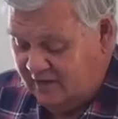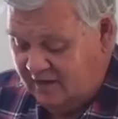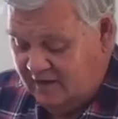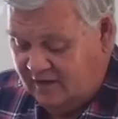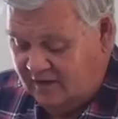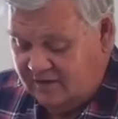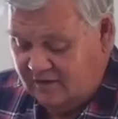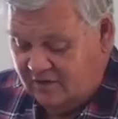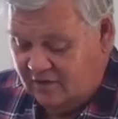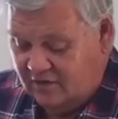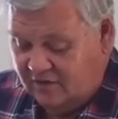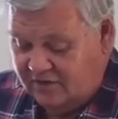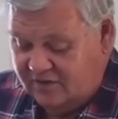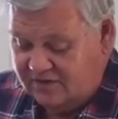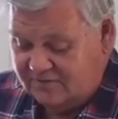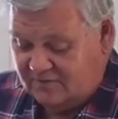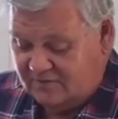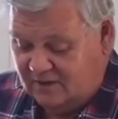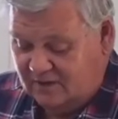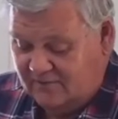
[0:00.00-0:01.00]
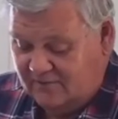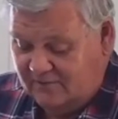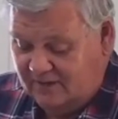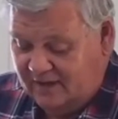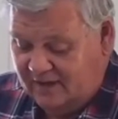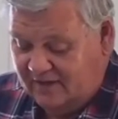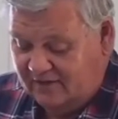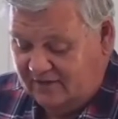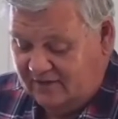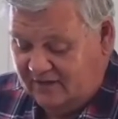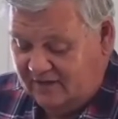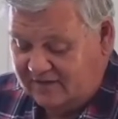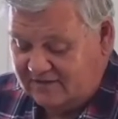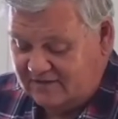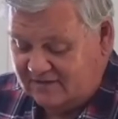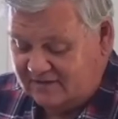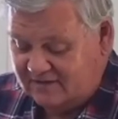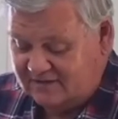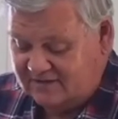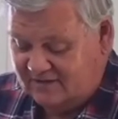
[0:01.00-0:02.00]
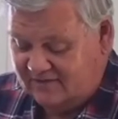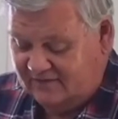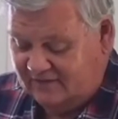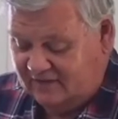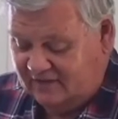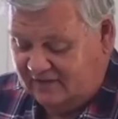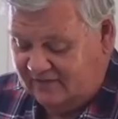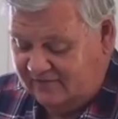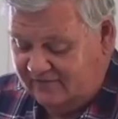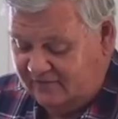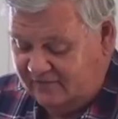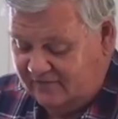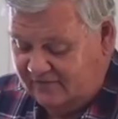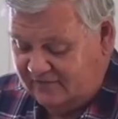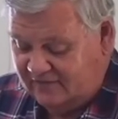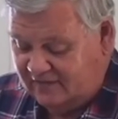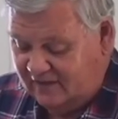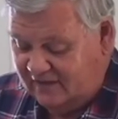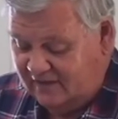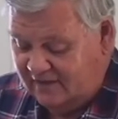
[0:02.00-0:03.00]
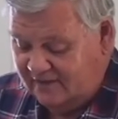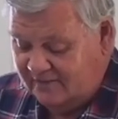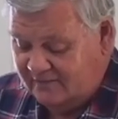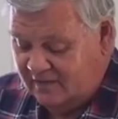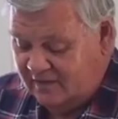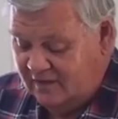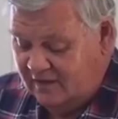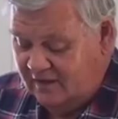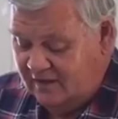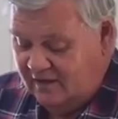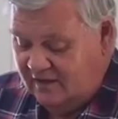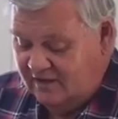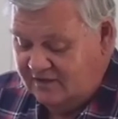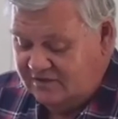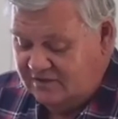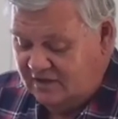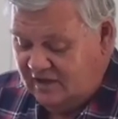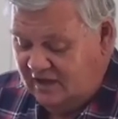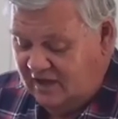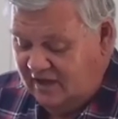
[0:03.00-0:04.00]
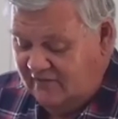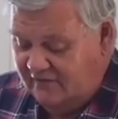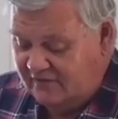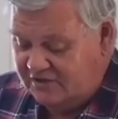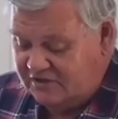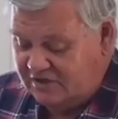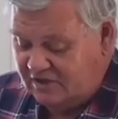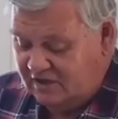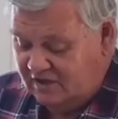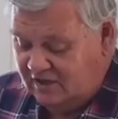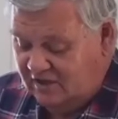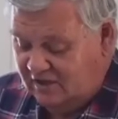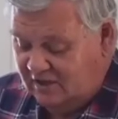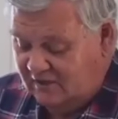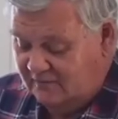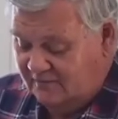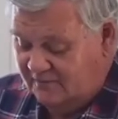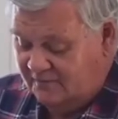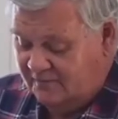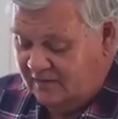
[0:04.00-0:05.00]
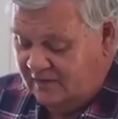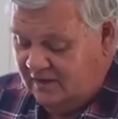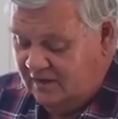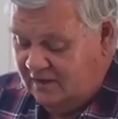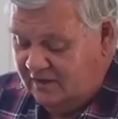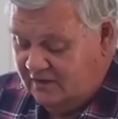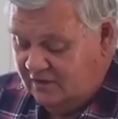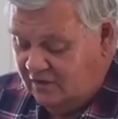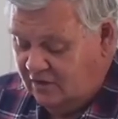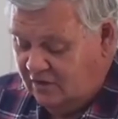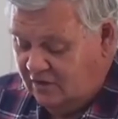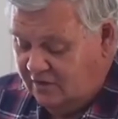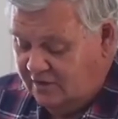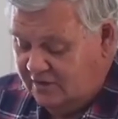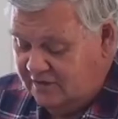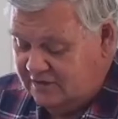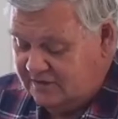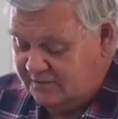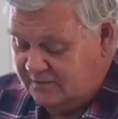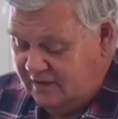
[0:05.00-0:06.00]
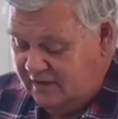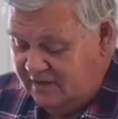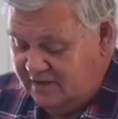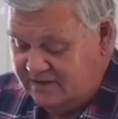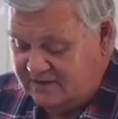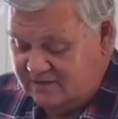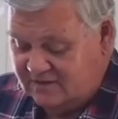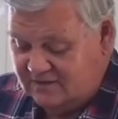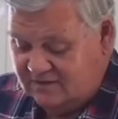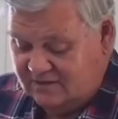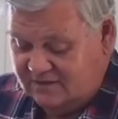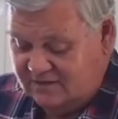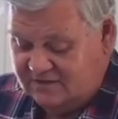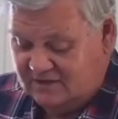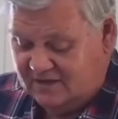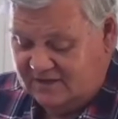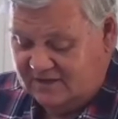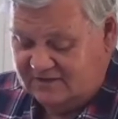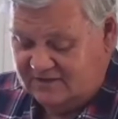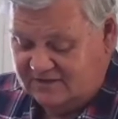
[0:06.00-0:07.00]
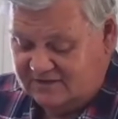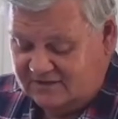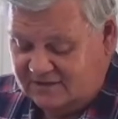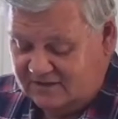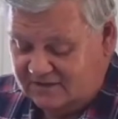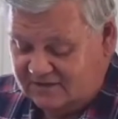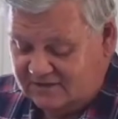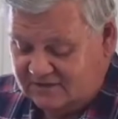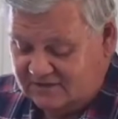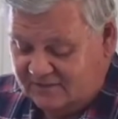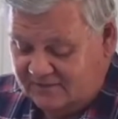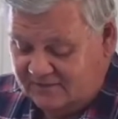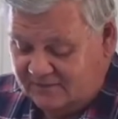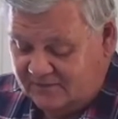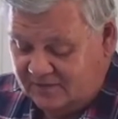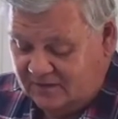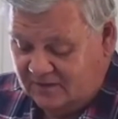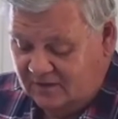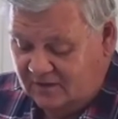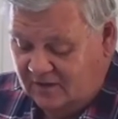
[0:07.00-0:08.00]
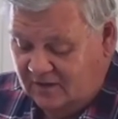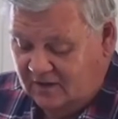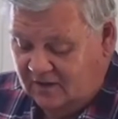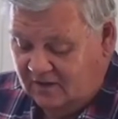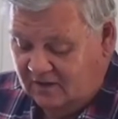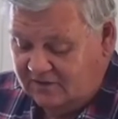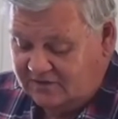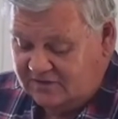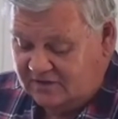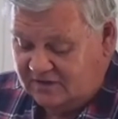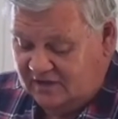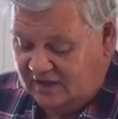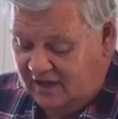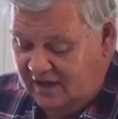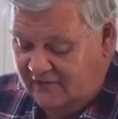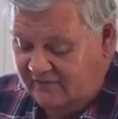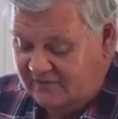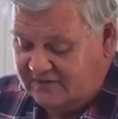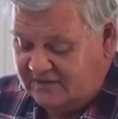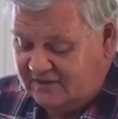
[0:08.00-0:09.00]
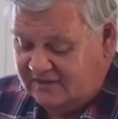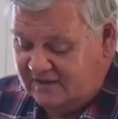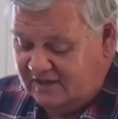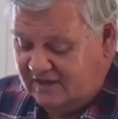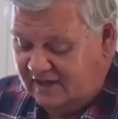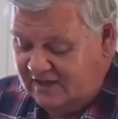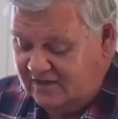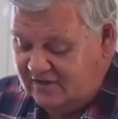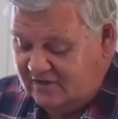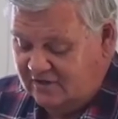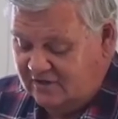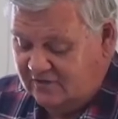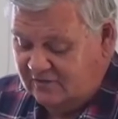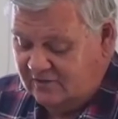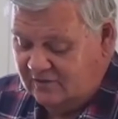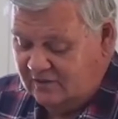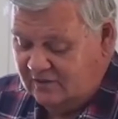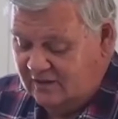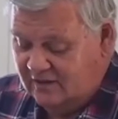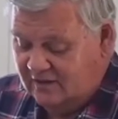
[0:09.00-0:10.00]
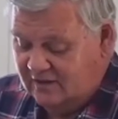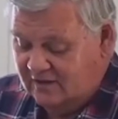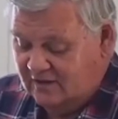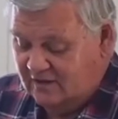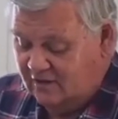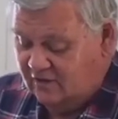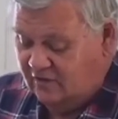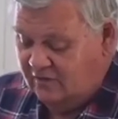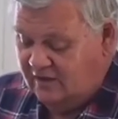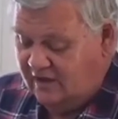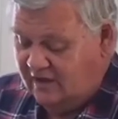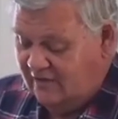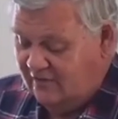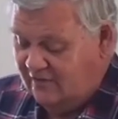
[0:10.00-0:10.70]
the Lord is my banner in Exodus 17:15, Jehovah Shalom, the Lord is peace in Judges 6. Or Jehovah said, can you? The Lord our